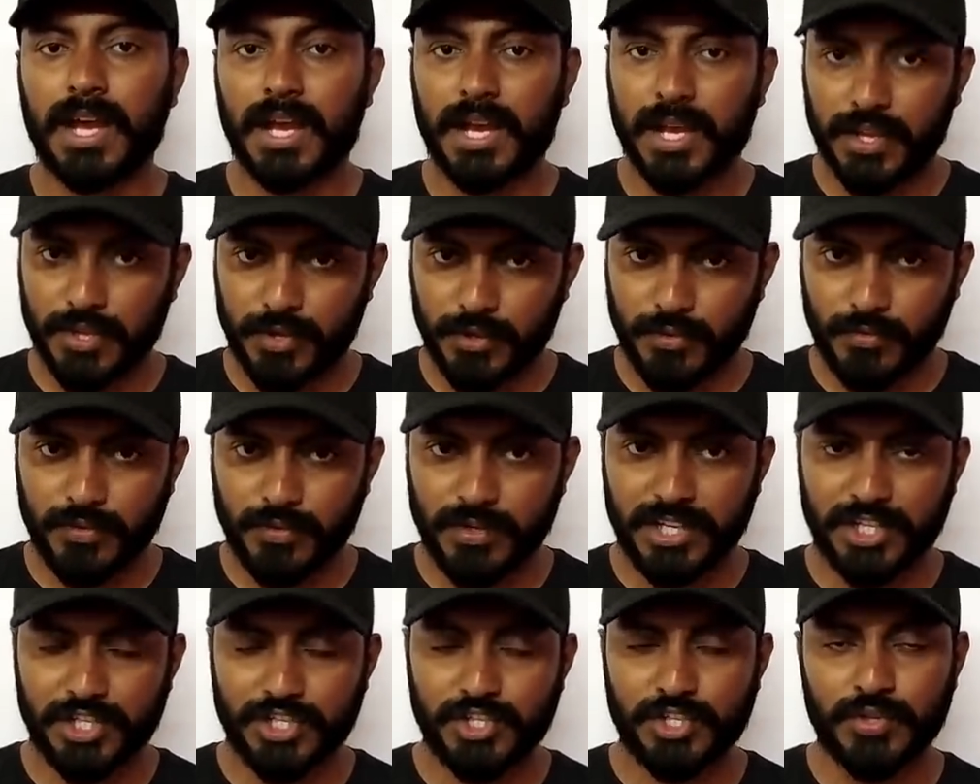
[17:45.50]
you
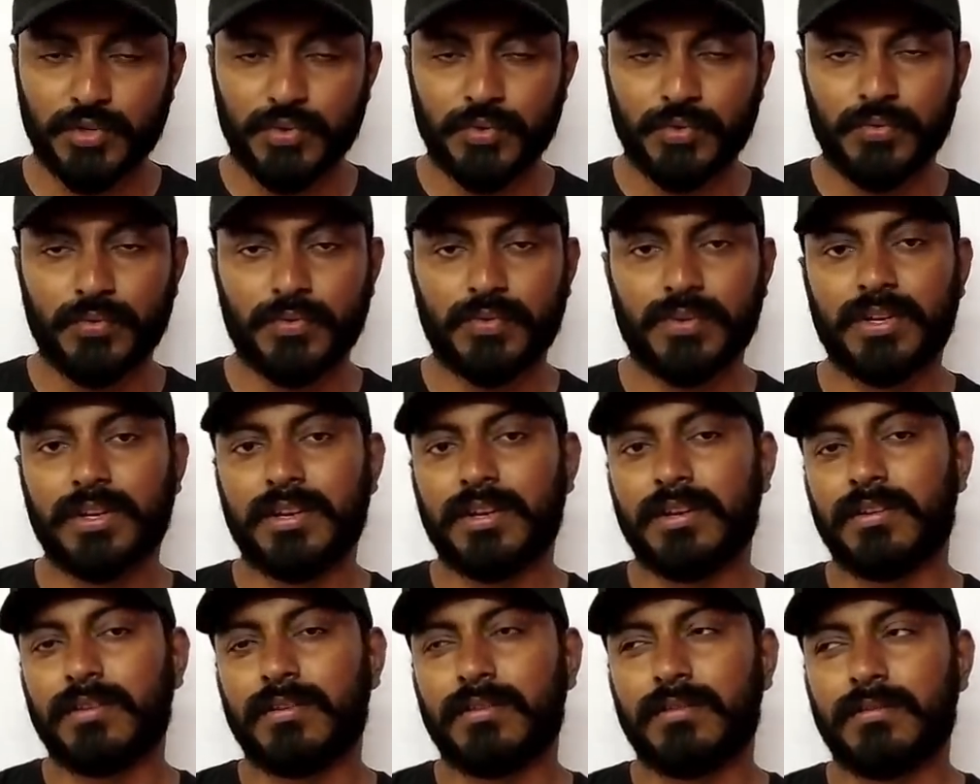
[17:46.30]
need to
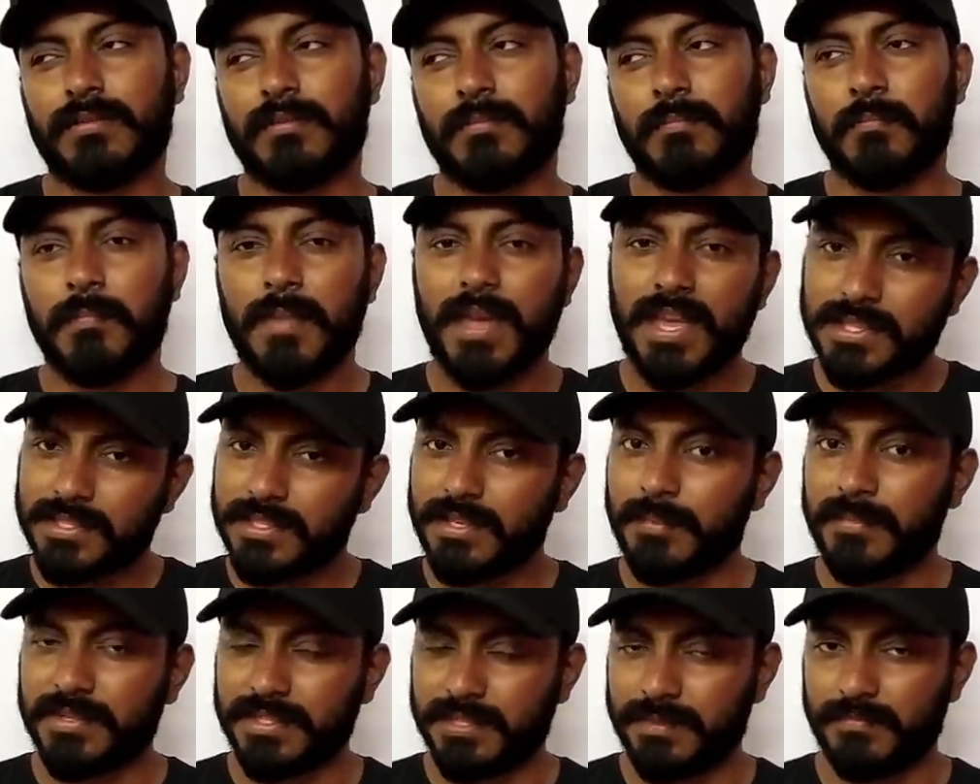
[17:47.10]
make
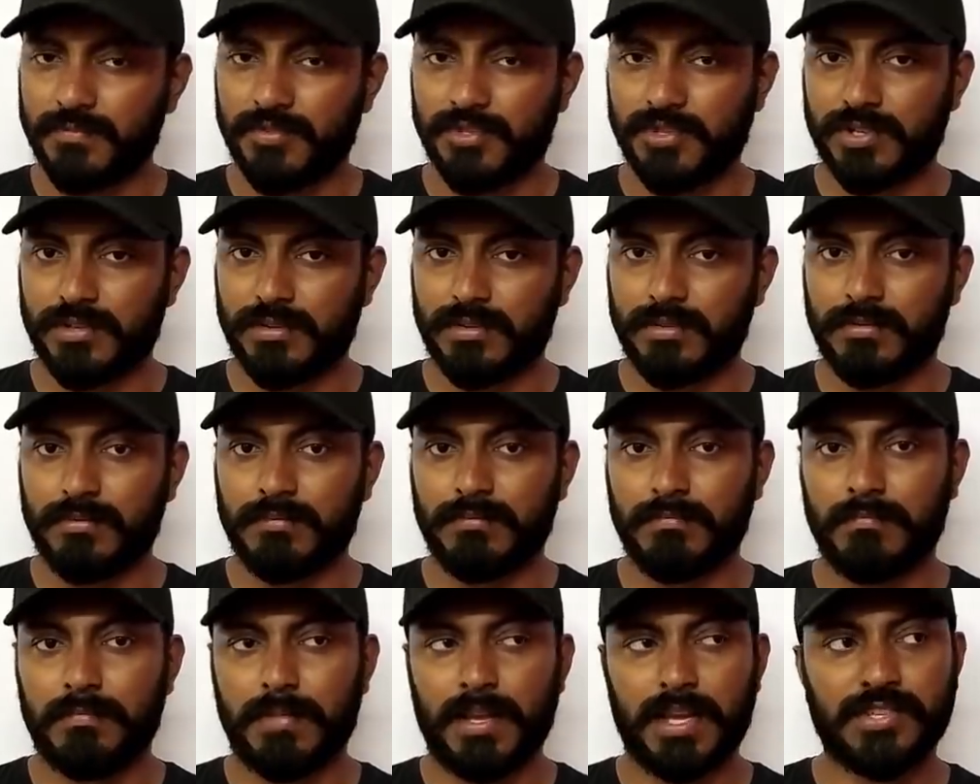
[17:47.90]
some assumption
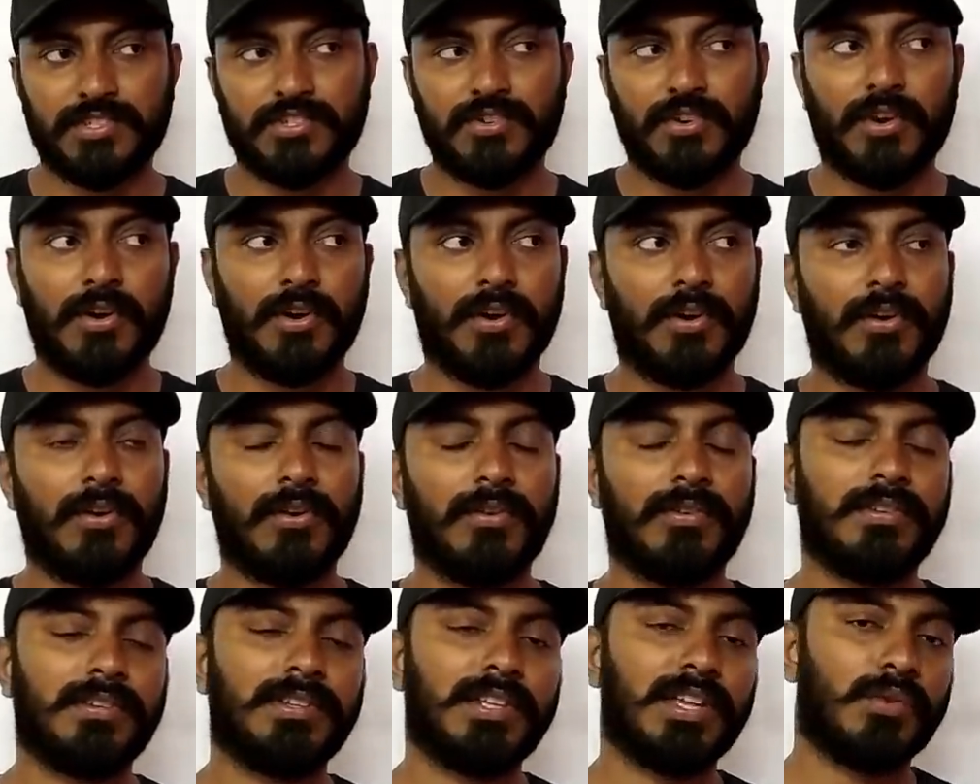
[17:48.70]
based
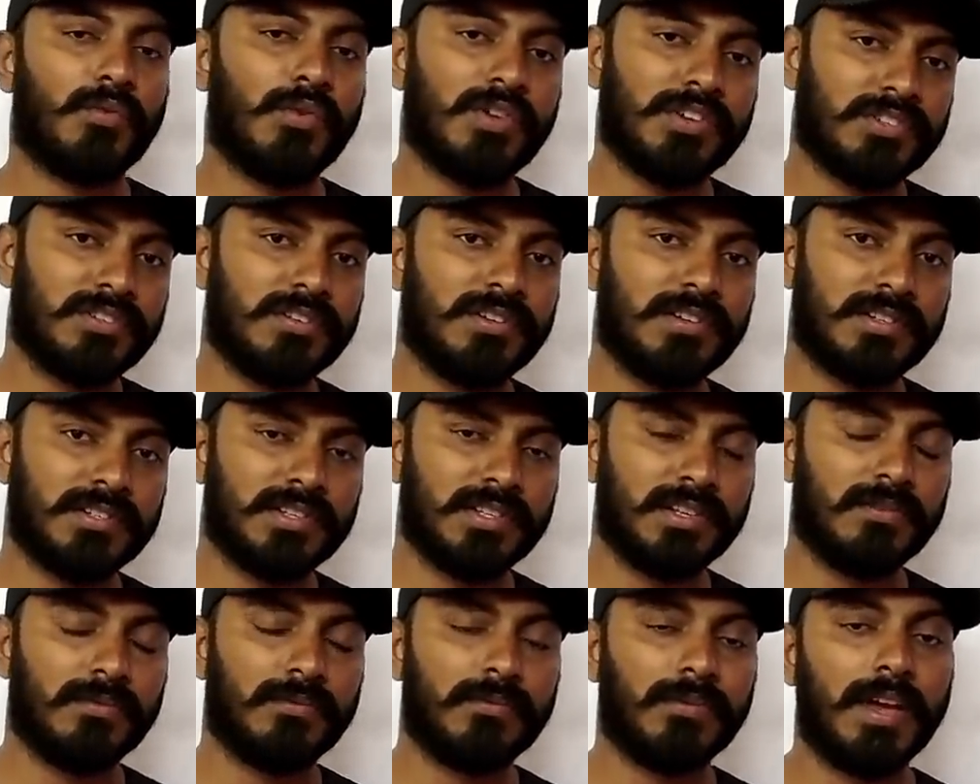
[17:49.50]
on the question
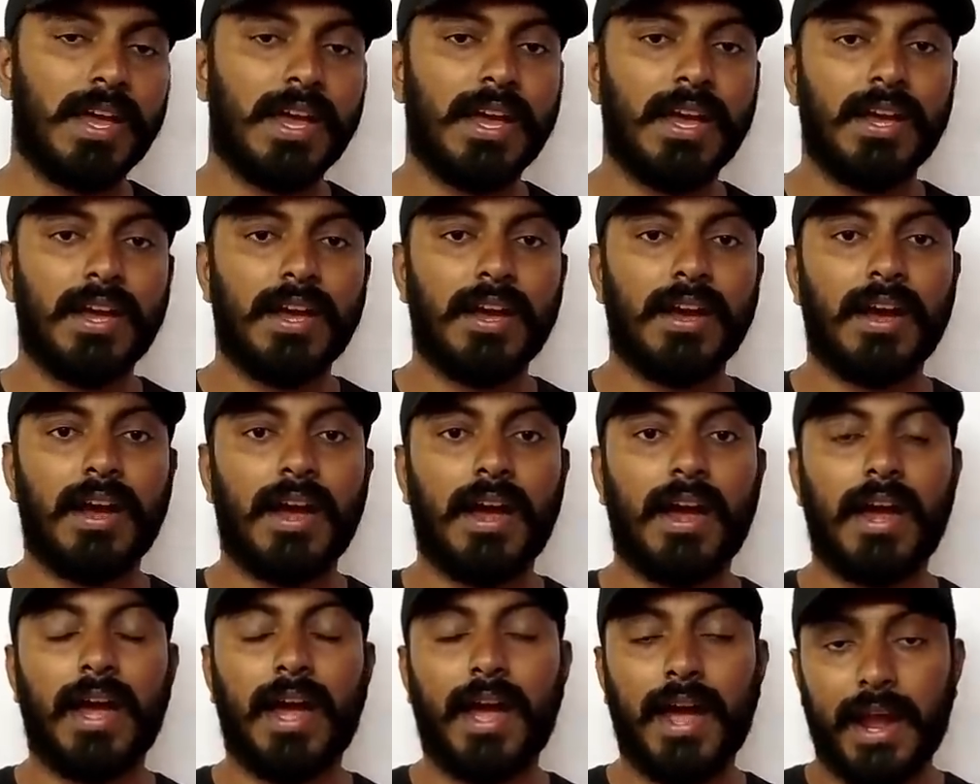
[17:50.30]
itself
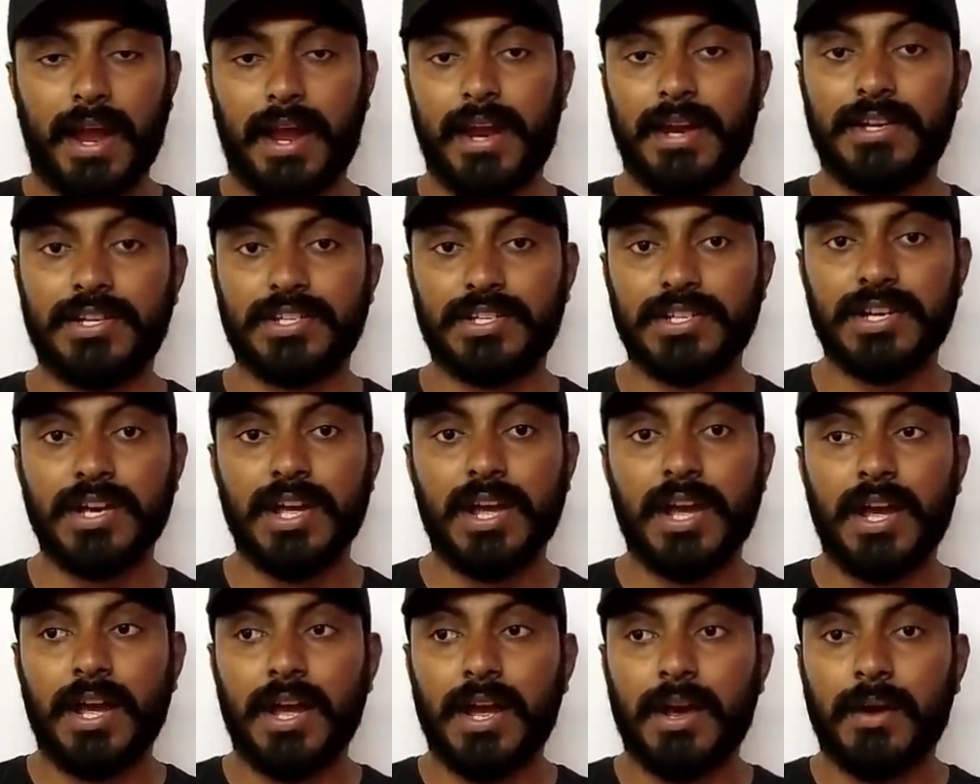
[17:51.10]
and
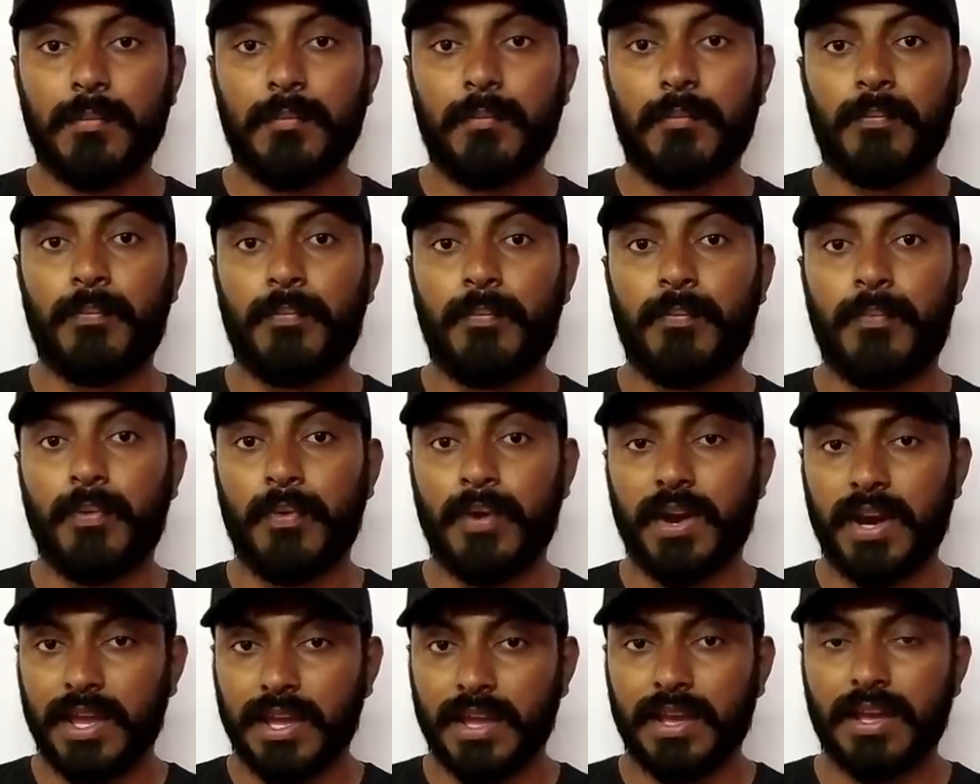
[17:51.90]

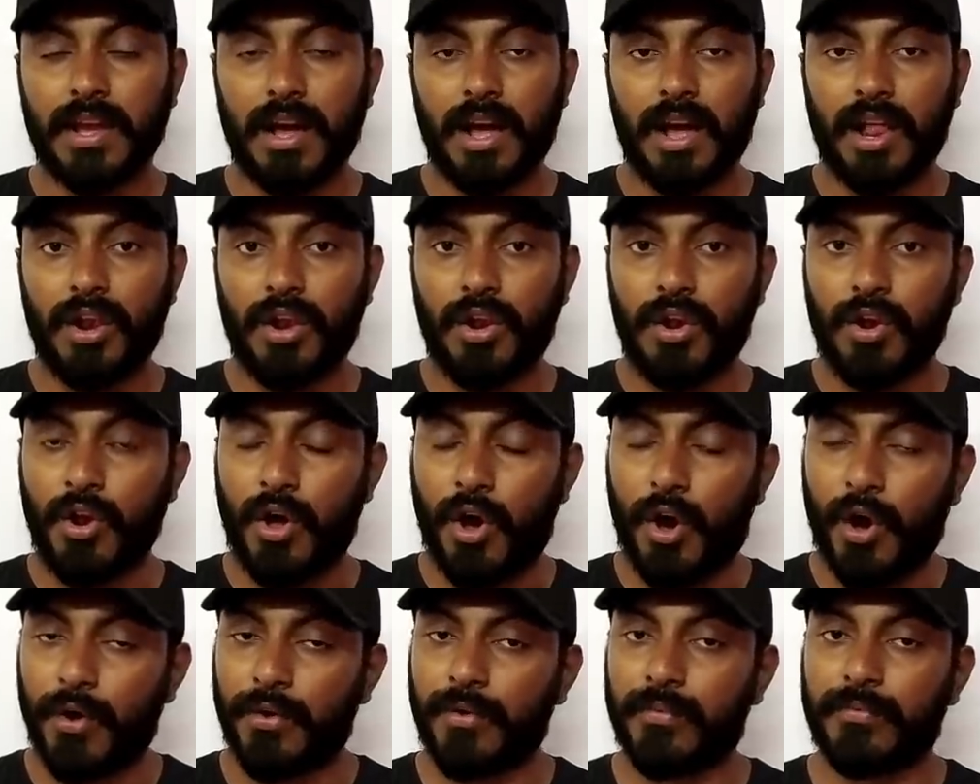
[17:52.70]
bring a
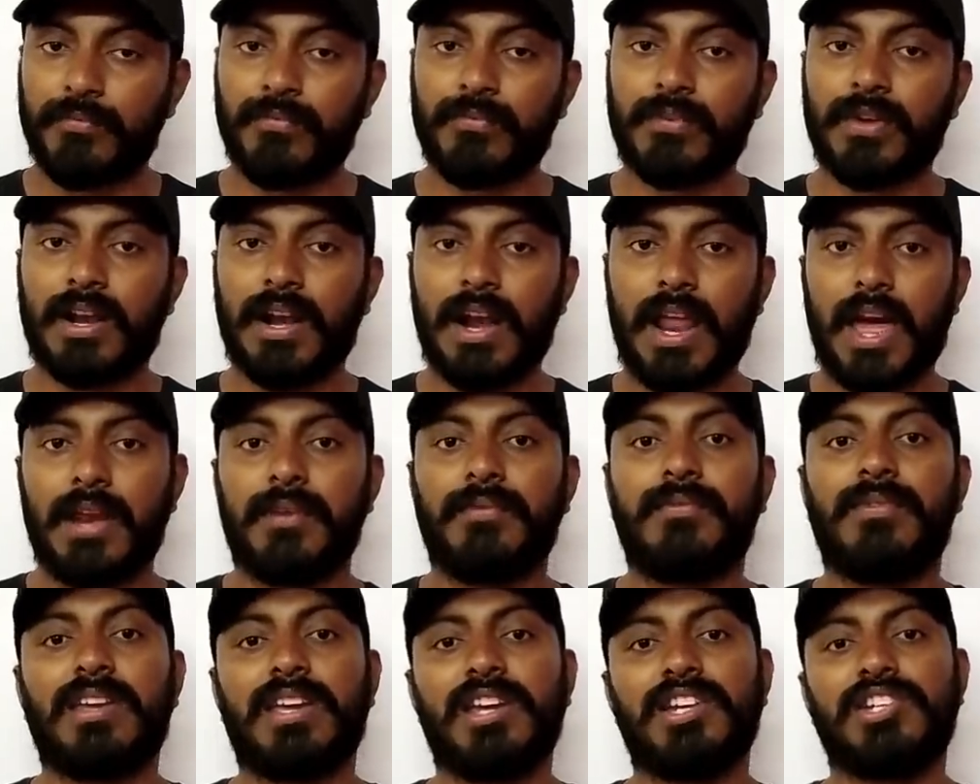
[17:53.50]
lot of
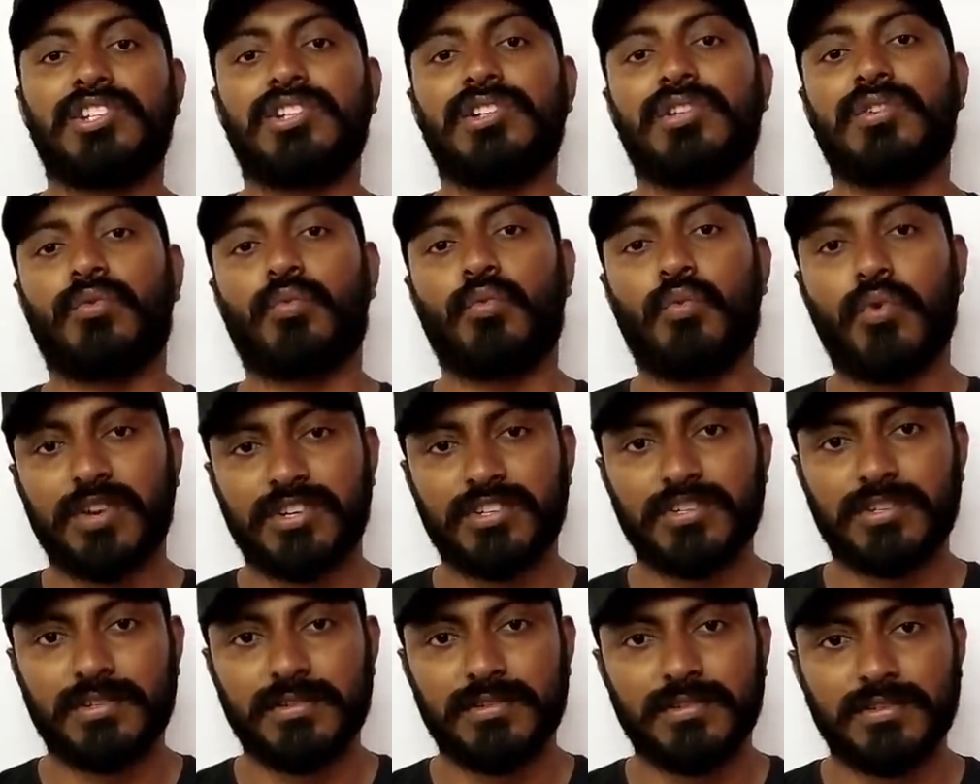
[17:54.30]
clarification
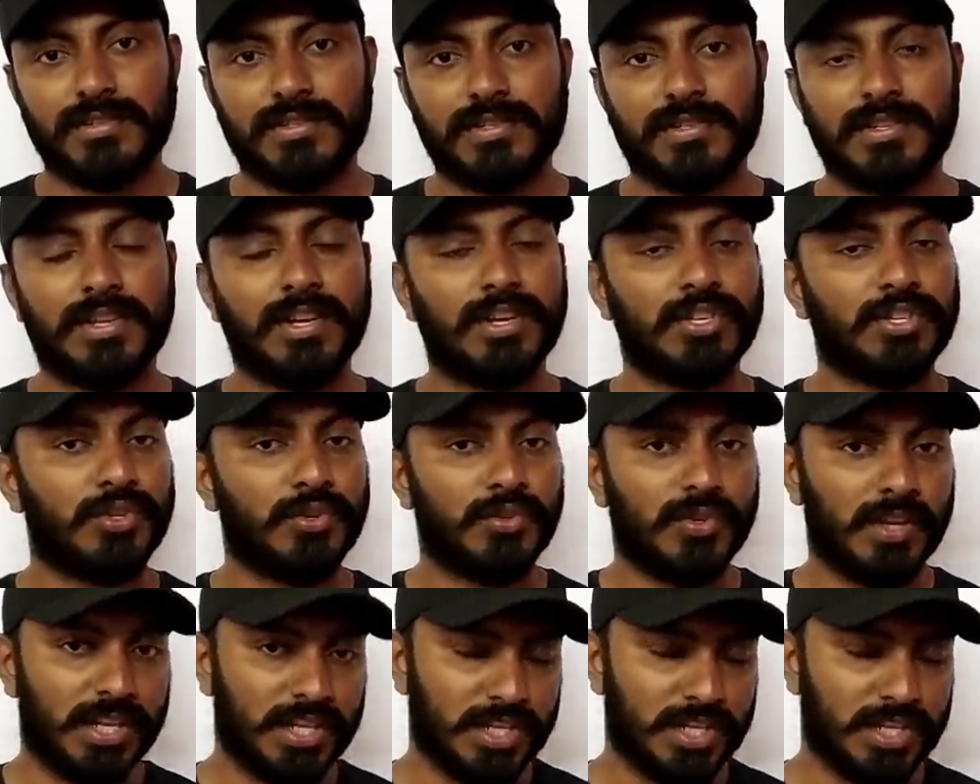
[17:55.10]
questions to the